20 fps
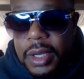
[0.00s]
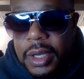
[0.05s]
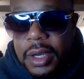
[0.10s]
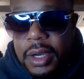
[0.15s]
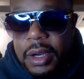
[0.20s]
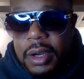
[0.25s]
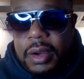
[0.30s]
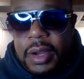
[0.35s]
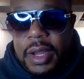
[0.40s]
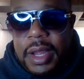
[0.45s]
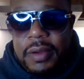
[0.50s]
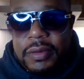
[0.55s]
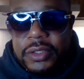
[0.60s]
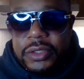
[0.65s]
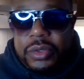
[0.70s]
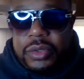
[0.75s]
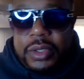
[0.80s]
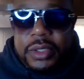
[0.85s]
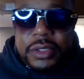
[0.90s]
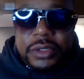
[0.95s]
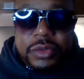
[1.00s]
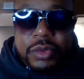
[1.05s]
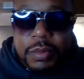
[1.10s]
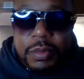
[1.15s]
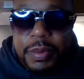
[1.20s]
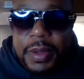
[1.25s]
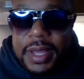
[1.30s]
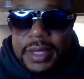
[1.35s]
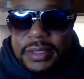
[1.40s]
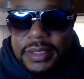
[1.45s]
Oh, Aristotle underscore
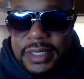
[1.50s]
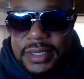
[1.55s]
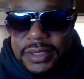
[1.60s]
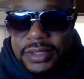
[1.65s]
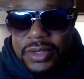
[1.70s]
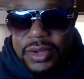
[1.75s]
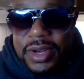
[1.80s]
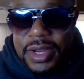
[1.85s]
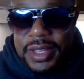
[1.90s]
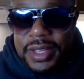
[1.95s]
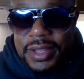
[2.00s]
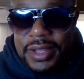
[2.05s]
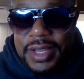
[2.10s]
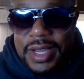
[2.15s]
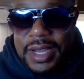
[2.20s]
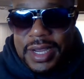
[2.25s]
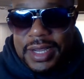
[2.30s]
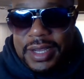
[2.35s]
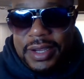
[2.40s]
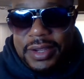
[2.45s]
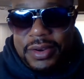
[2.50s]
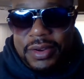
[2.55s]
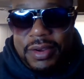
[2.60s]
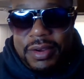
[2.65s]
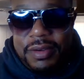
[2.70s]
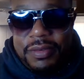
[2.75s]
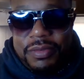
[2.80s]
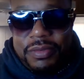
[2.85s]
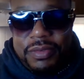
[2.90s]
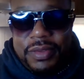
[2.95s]
Pat said, sorry you got cut
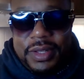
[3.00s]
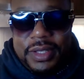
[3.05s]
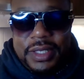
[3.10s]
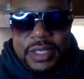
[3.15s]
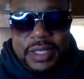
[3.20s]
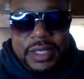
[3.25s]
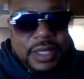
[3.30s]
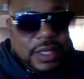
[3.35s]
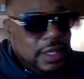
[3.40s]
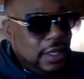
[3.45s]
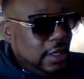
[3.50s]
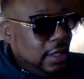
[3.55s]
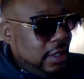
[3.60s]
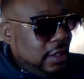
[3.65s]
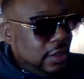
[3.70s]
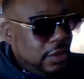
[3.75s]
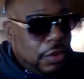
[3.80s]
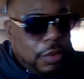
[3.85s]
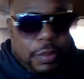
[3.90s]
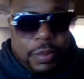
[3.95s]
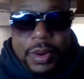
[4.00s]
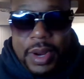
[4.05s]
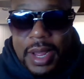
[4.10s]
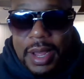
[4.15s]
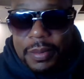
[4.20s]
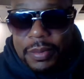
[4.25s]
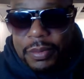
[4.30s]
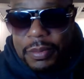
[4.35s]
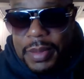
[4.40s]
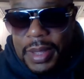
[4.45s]
off, Philly. No
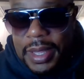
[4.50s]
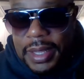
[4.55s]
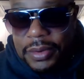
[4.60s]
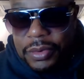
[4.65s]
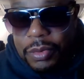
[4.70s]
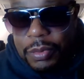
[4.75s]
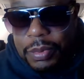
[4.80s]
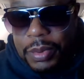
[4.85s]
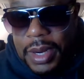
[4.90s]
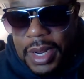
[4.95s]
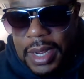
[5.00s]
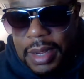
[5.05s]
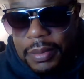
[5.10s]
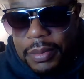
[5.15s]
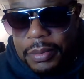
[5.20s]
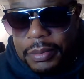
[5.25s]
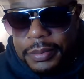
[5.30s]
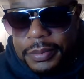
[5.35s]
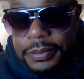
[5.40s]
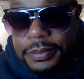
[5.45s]
problem, man. No problem.